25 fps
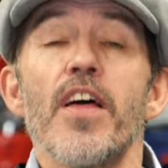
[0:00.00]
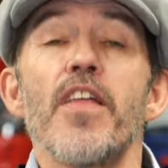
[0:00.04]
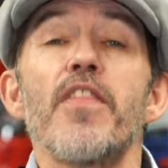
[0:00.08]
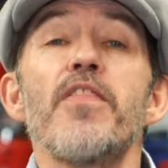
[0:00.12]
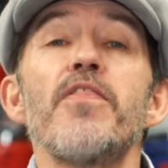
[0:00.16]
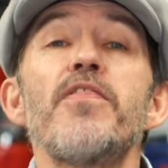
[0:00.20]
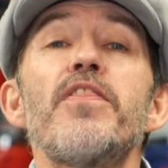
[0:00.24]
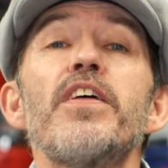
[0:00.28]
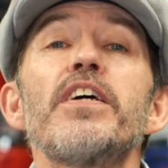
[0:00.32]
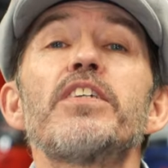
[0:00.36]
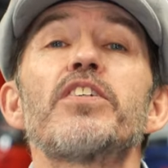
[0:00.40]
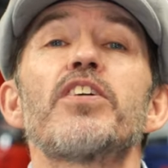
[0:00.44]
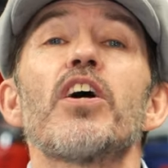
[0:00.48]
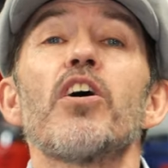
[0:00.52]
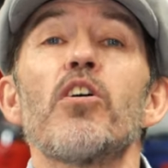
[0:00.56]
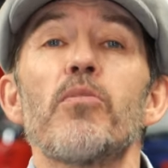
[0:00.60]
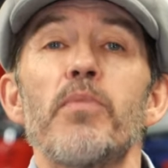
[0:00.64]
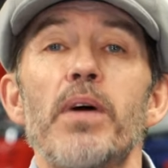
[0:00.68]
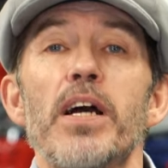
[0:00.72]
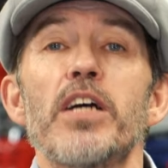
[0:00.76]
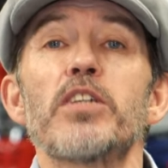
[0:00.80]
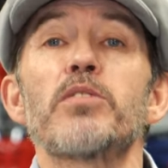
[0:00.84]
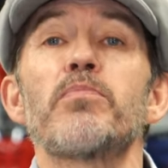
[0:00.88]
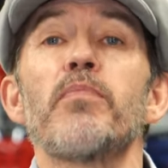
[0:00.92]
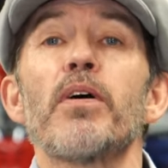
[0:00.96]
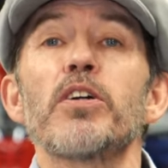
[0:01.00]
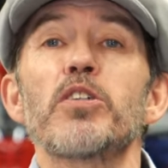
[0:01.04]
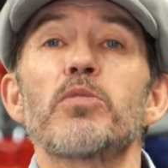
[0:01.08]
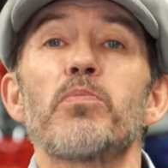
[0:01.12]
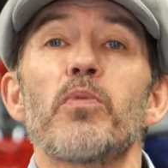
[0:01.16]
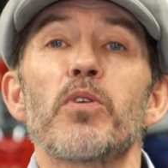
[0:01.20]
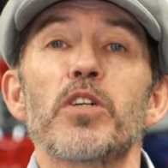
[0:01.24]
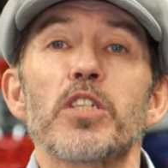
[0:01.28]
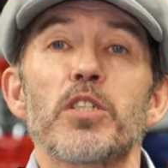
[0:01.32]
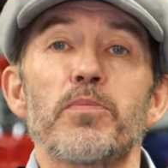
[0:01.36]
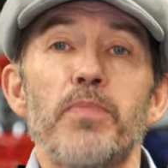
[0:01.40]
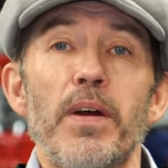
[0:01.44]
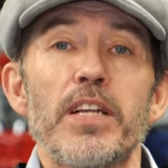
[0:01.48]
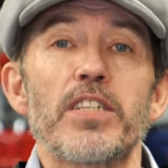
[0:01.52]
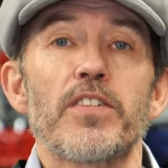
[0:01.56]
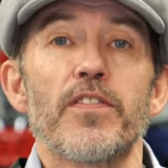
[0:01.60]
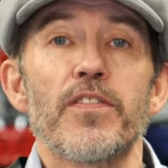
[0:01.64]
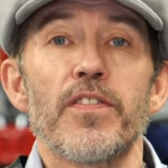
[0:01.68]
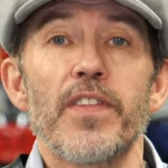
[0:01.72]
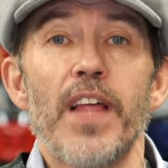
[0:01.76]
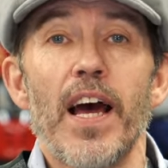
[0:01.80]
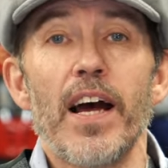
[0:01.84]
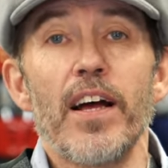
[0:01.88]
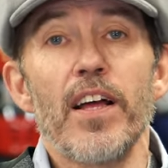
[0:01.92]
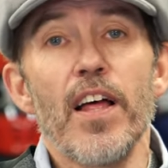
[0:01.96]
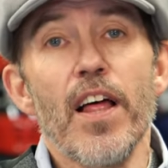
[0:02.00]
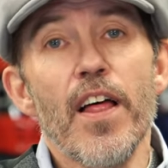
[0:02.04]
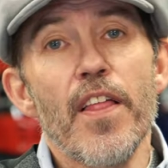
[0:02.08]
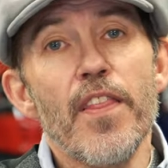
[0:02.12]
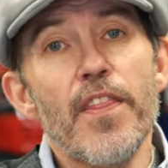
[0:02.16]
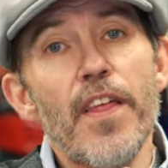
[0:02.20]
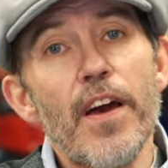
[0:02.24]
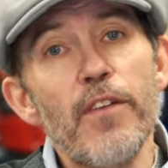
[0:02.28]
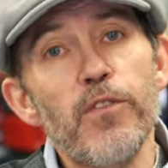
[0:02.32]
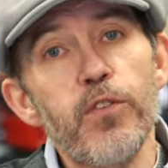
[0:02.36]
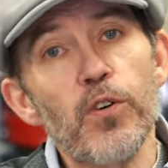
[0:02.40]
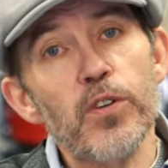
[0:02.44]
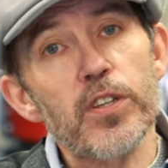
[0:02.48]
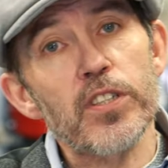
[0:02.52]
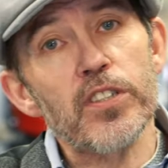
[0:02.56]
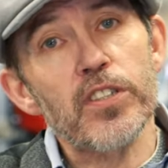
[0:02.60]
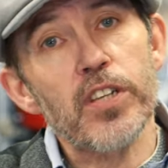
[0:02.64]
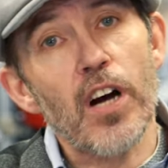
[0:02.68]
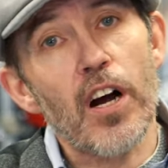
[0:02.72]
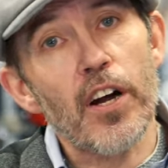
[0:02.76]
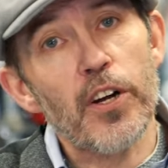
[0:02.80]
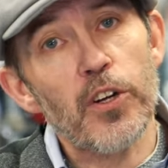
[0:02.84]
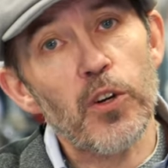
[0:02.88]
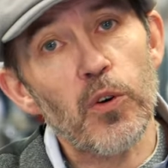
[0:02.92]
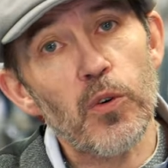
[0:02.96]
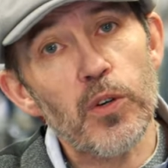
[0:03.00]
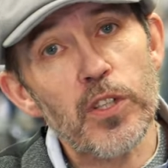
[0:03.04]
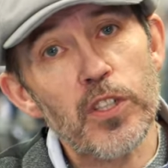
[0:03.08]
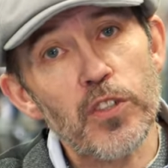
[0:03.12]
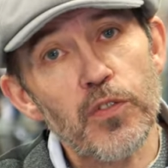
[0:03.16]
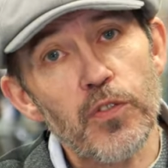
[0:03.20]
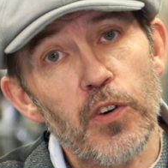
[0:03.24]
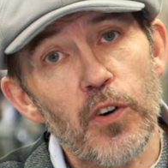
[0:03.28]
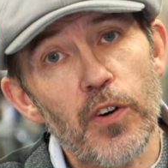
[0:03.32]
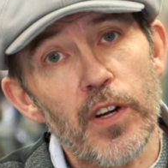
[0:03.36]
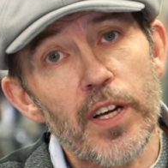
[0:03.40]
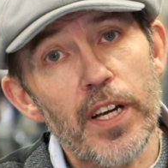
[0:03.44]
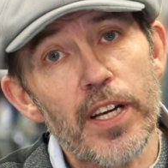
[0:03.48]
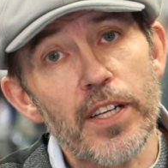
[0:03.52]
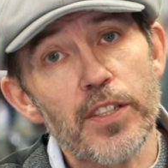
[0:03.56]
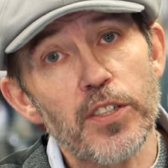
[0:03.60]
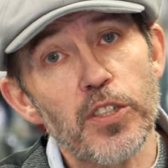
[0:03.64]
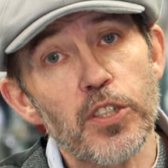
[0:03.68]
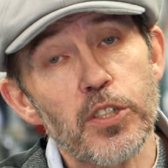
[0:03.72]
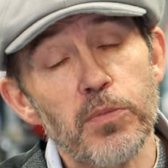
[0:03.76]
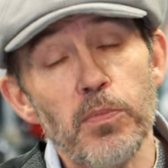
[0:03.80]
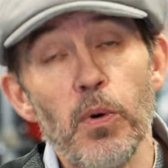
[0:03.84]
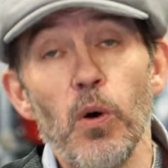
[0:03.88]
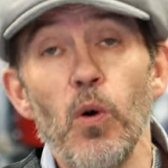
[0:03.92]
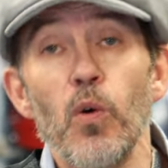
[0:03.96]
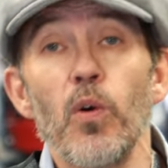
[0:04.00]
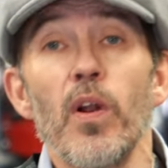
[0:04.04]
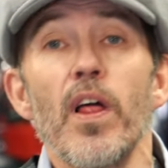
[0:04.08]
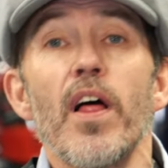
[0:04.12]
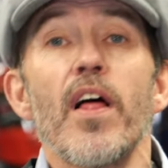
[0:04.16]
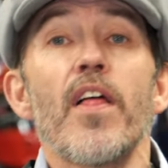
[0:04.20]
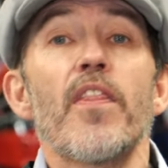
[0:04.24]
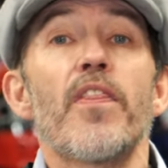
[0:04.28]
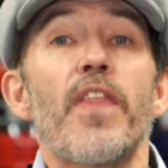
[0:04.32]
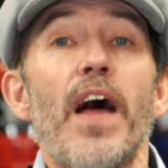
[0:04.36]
This helmet is much more expensive than that, therefore the target audience for it is small.